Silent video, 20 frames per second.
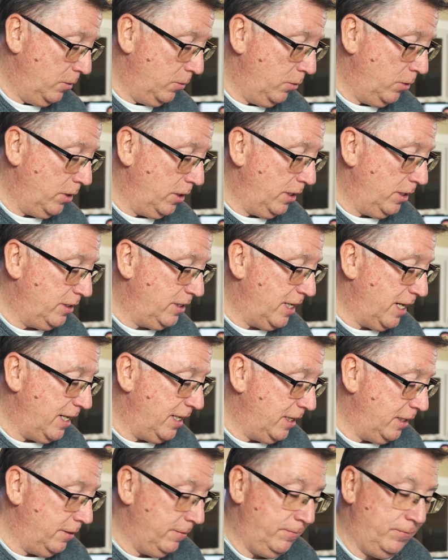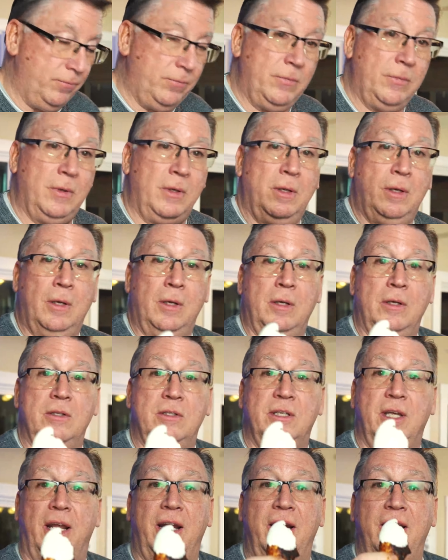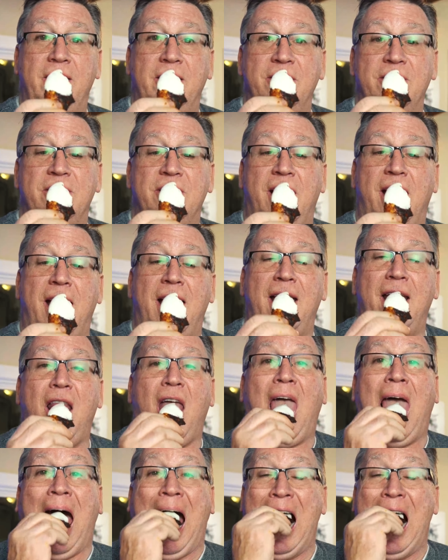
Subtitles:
We're going to take it, set it inside.